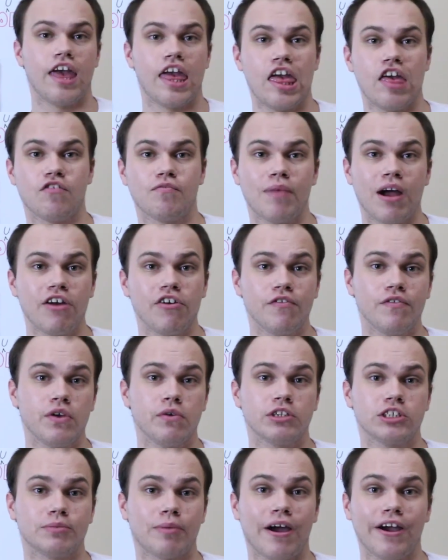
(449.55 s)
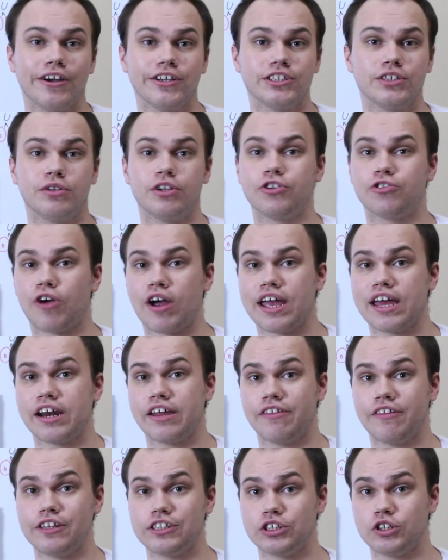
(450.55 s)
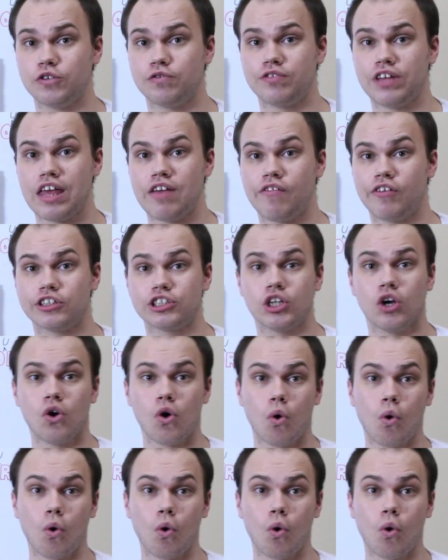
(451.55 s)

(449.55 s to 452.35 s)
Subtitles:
If my review inspires you to try any of these new flavors,